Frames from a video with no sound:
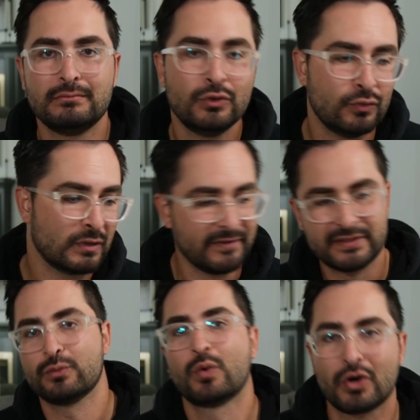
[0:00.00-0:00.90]
who lives
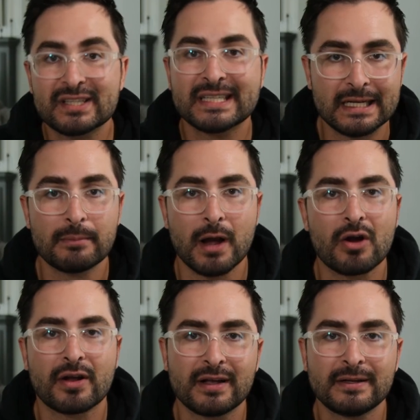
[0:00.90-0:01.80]
and works in
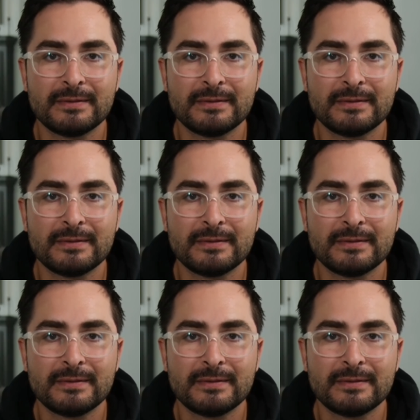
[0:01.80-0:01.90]
America.